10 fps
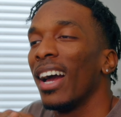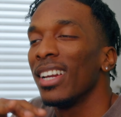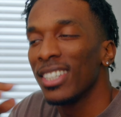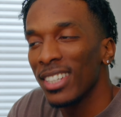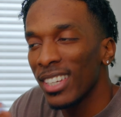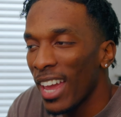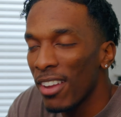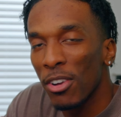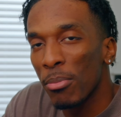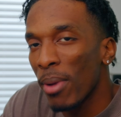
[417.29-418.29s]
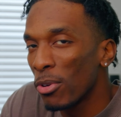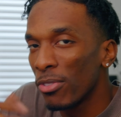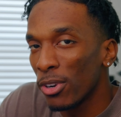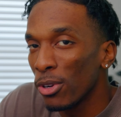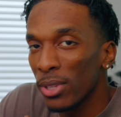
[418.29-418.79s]
I should have gave her my
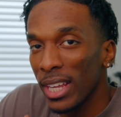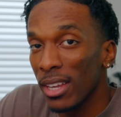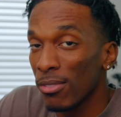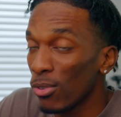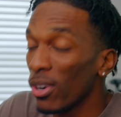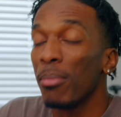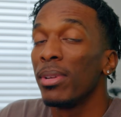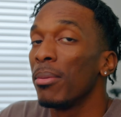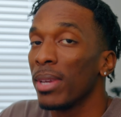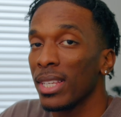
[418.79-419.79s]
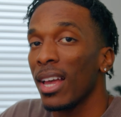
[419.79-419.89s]
referral link for Epidemic